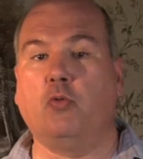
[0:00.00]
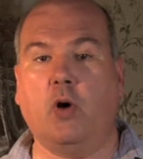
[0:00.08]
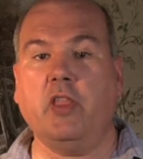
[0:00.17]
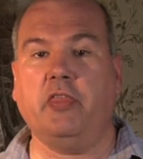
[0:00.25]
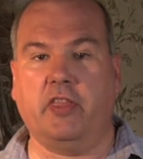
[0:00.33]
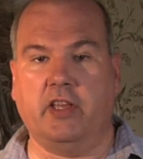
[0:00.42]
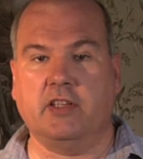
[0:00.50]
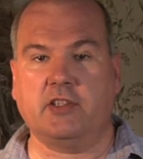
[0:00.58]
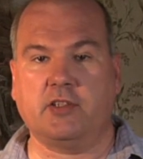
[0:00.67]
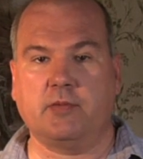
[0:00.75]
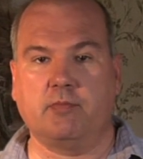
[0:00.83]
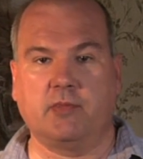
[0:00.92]
want
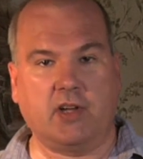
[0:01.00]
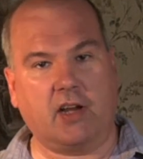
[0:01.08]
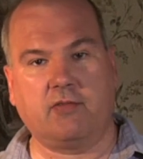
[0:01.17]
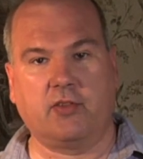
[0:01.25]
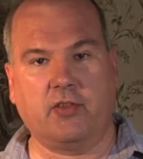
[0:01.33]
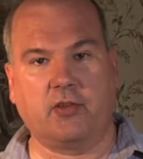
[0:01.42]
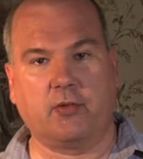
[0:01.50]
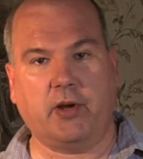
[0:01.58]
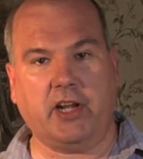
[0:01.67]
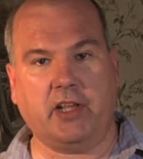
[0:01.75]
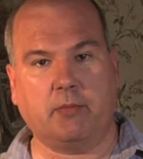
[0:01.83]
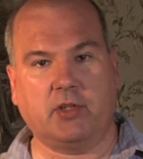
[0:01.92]
this, not for the
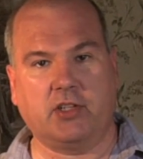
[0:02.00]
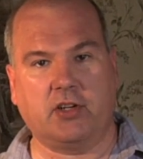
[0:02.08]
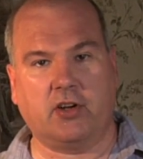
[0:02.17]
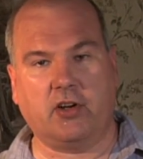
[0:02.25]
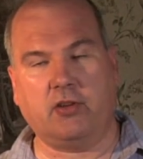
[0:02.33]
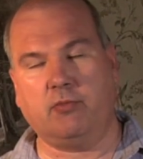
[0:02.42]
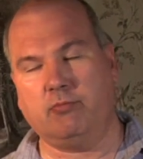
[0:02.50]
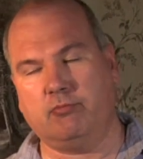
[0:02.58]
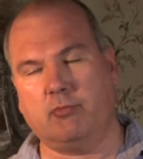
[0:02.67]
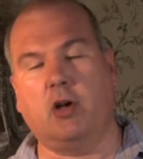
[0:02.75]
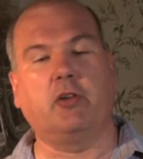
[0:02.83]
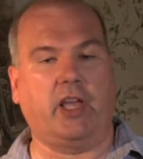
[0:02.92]
reading material.
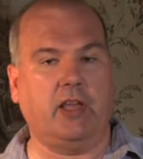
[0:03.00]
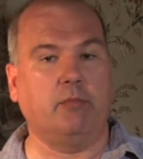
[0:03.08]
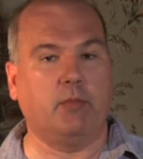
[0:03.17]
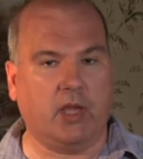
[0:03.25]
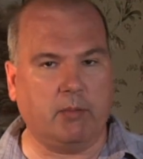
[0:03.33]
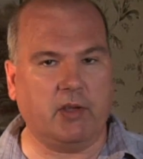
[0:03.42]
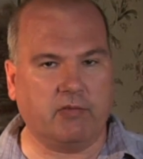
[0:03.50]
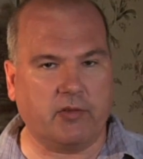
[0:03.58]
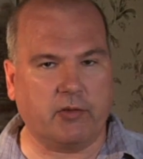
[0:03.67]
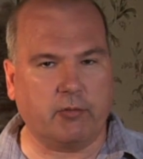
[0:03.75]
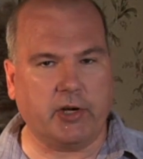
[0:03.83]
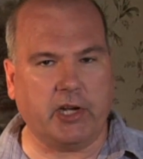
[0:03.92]
Okay, maybe for
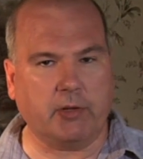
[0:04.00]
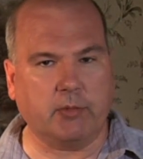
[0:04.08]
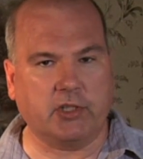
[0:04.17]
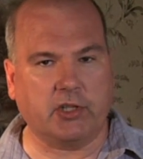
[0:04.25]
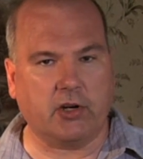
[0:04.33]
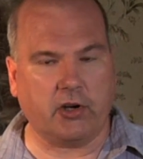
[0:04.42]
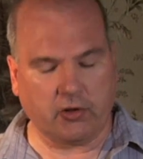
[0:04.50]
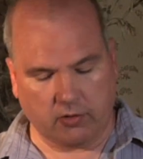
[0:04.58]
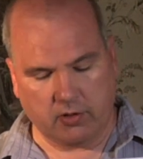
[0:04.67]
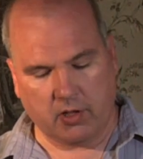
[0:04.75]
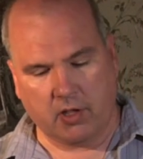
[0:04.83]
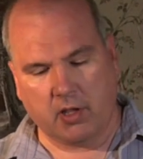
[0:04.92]
the reading material.
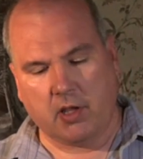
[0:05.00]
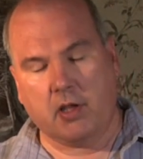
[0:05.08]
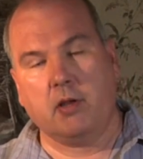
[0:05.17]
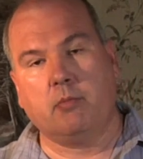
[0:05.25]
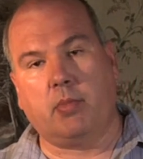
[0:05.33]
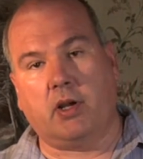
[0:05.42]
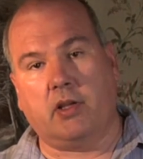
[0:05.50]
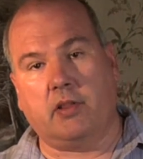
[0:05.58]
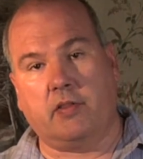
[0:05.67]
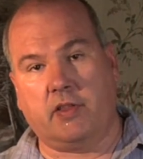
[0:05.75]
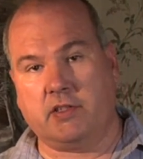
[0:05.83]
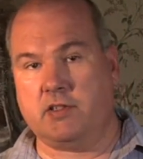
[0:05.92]

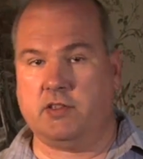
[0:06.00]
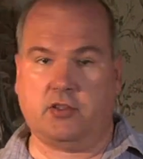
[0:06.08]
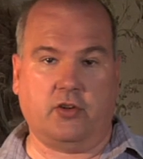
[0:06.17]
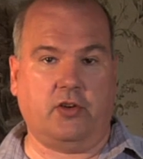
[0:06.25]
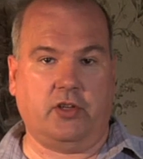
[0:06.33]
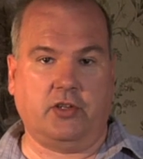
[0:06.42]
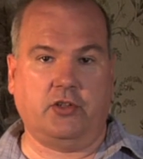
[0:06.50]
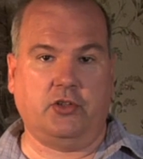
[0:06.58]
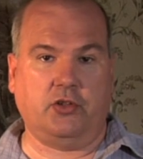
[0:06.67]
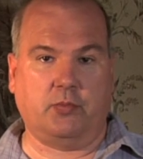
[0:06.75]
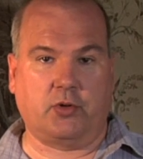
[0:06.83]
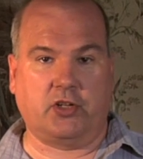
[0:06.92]
But this is going
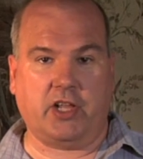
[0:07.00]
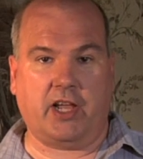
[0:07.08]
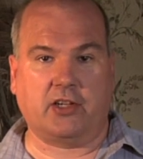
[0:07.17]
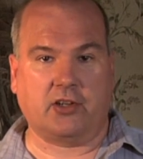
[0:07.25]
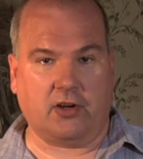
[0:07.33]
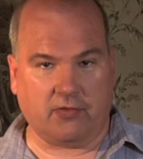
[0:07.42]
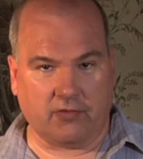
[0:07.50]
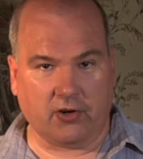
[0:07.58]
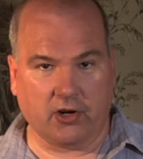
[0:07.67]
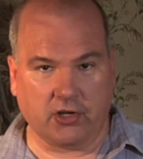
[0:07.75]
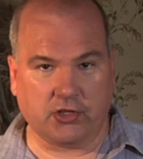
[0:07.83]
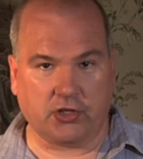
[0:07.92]
to protect our
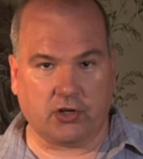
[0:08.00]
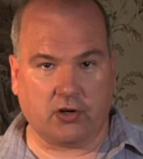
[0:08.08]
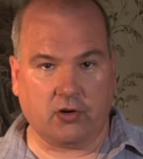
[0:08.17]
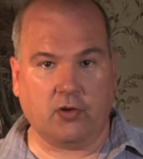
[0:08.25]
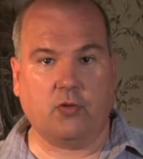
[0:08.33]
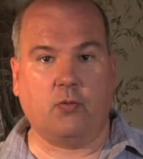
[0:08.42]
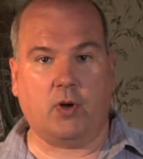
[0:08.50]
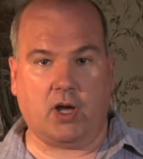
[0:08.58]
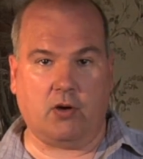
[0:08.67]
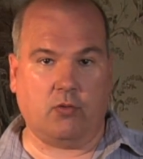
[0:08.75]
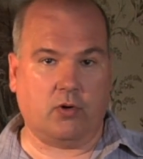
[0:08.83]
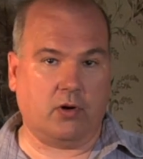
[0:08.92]
furniture
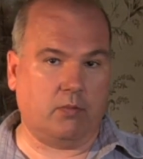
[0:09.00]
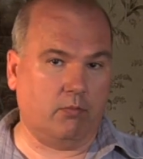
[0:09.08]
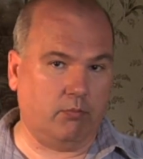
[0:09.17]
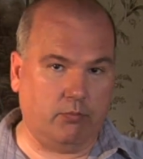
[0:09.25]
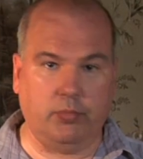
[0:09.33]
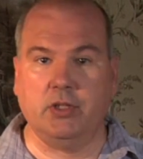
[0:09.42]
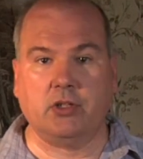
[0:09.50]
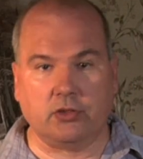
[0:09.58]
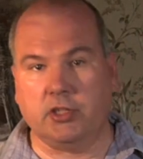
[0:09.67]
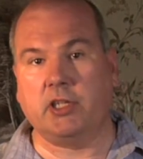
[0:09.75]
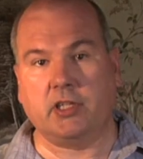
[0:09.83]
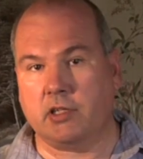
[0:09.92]
while we're
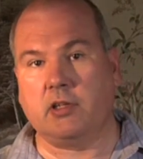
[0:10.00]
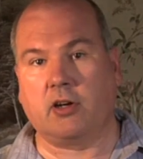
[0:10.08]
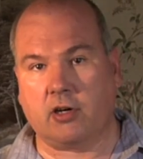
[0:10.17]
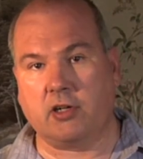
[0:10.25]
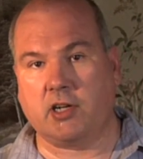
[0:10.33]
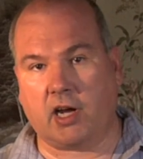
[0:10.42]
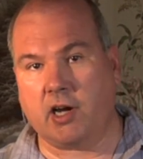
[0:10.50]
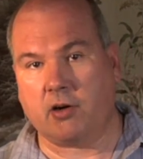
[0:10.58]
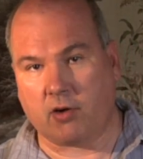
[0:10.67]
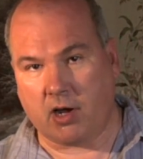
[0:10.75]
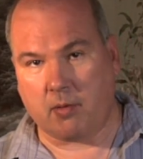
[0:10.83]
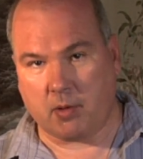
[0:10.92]
building our
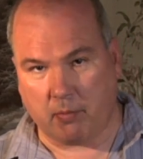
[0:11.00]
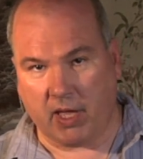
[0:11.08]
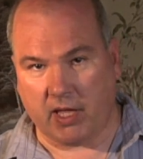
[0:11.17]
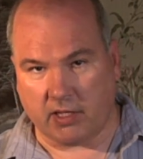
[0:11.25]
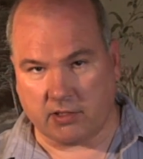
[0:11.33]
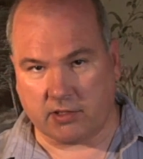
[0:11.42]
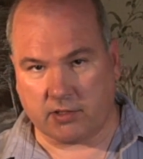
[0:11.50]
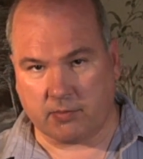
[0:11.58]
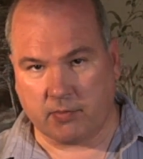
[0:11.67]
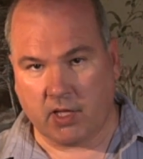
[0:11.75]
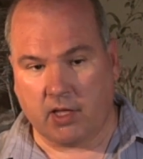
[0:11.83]
diorama base.